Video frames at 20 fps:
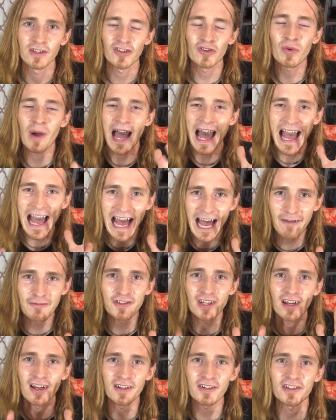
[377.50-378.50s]
You
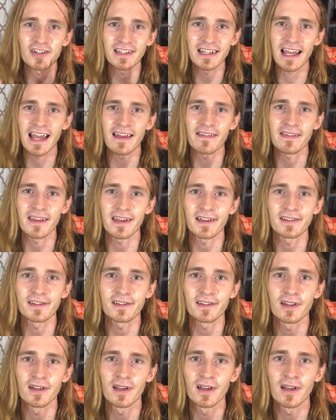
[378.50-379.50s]
have to understand
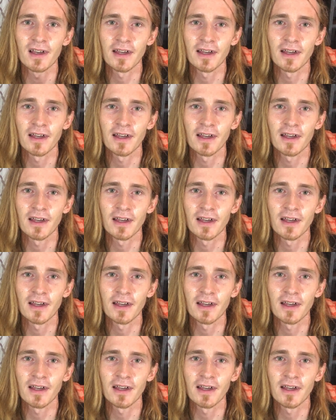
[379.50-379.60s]
this,